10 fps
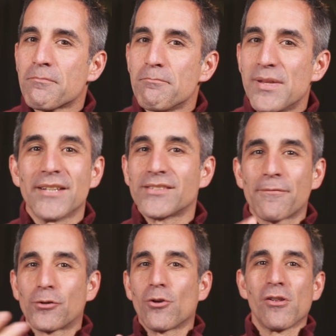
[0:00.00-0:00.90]
because
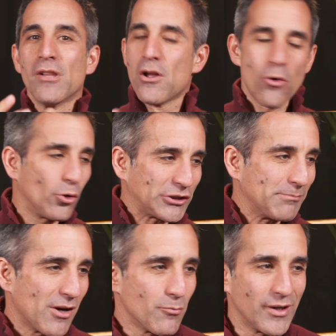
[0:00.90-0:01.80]
after all,
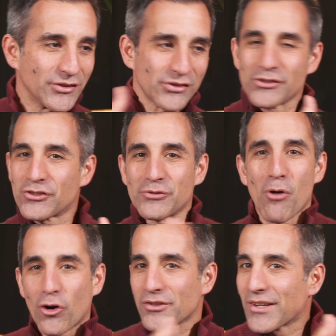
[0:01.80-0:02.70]
Oshima was
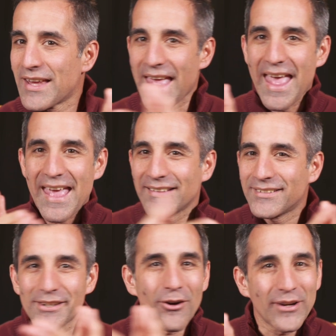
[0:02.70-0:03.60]
smart and
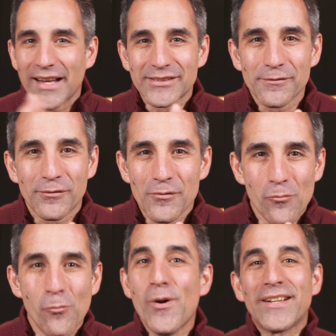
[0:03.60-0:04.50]
did all kinds of
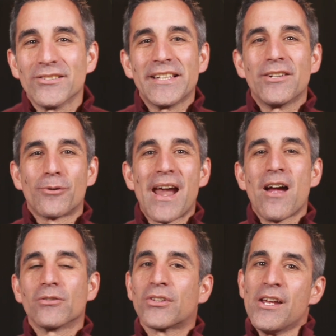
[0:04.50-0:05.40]
wiggling
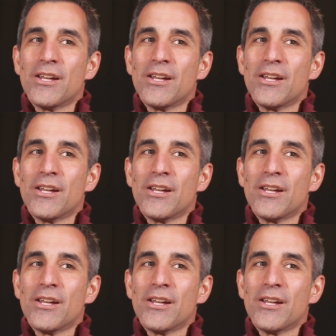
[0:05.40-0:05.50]
around